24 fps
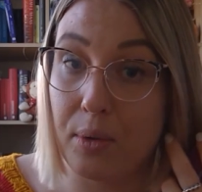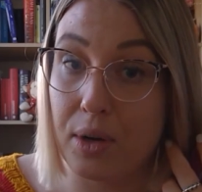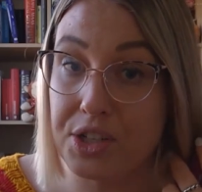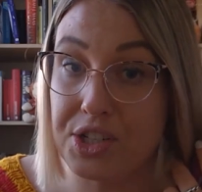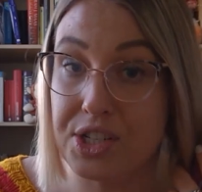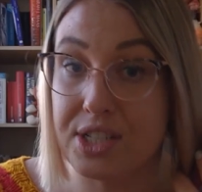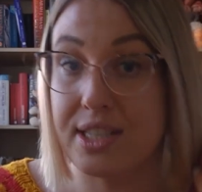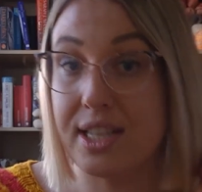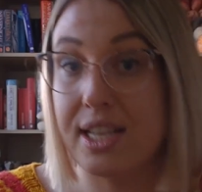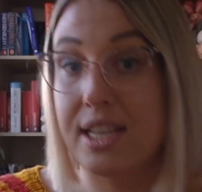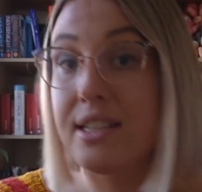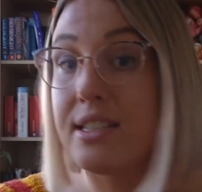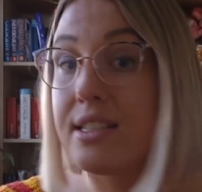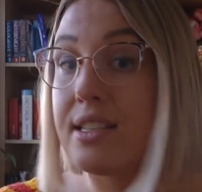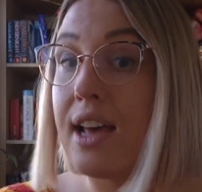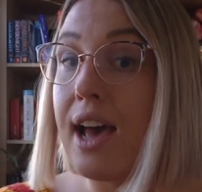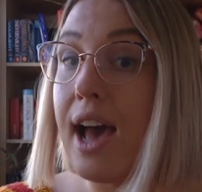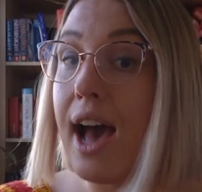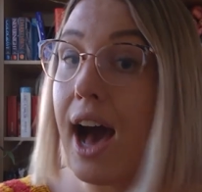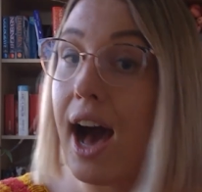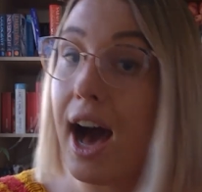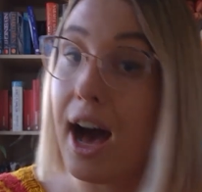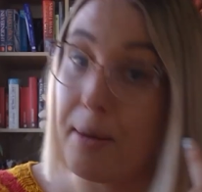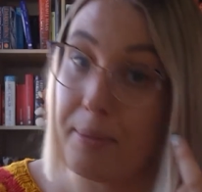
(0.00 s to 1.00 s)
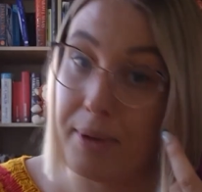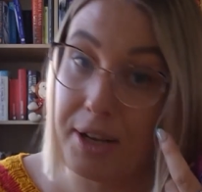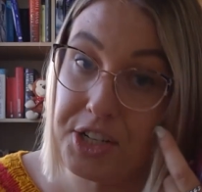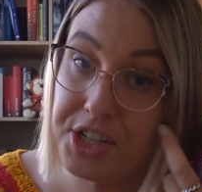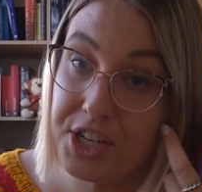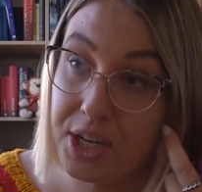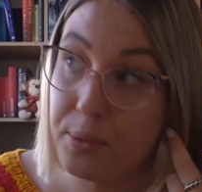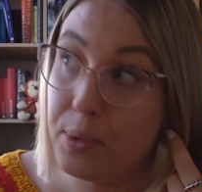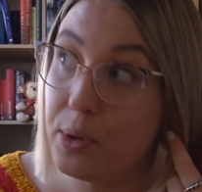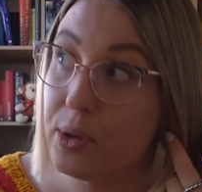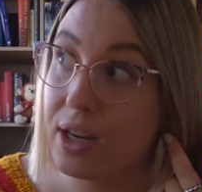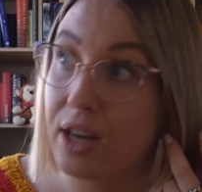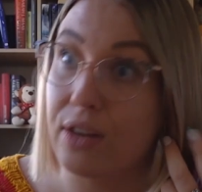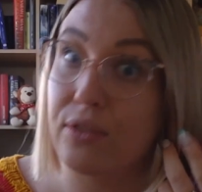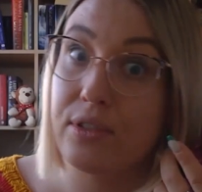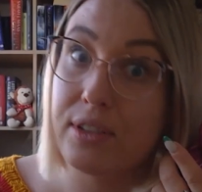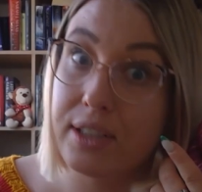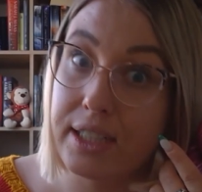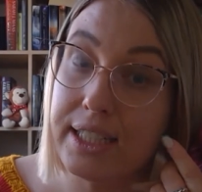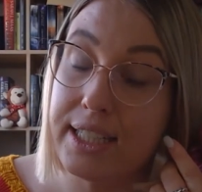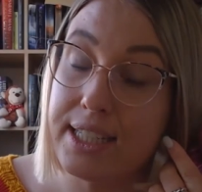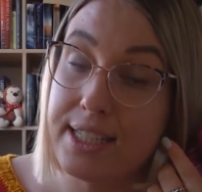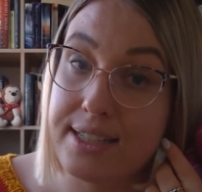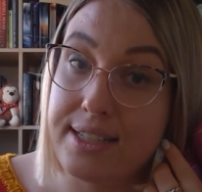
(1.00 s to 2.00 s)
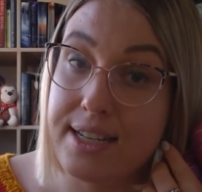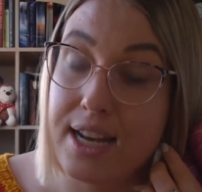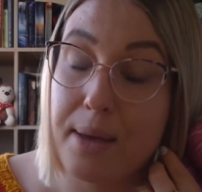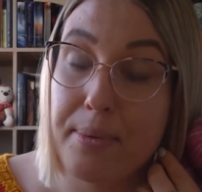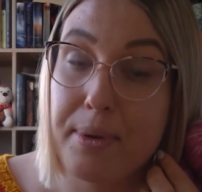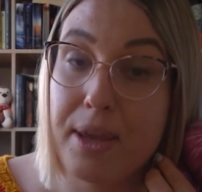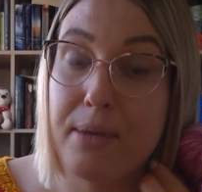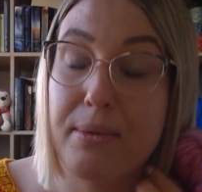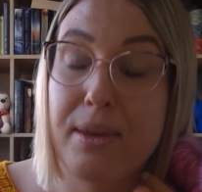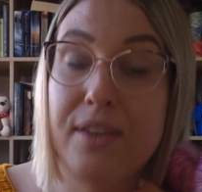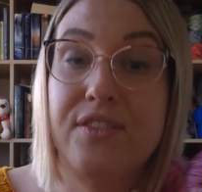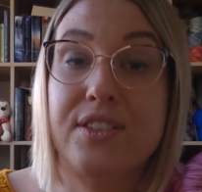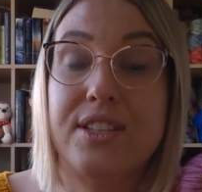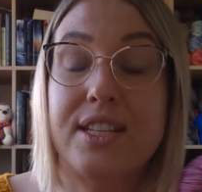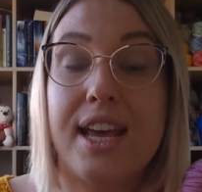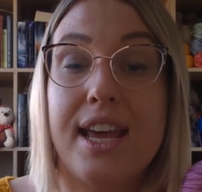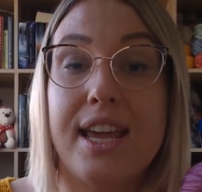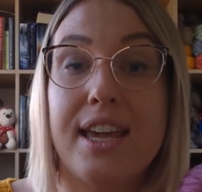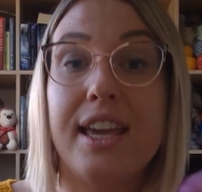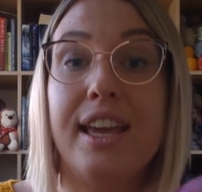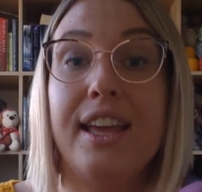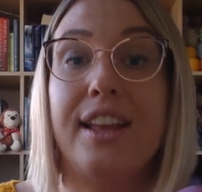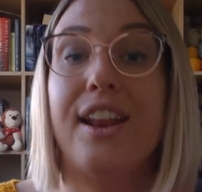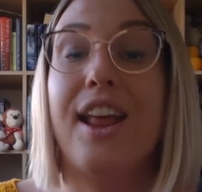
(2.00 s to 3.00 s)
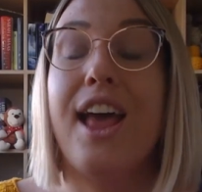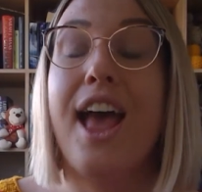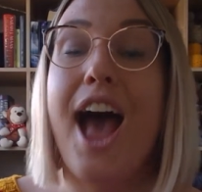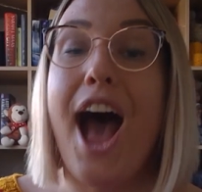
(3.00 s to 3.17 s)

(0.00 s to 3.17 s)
watches this, and she will get really snappy at me for saying it.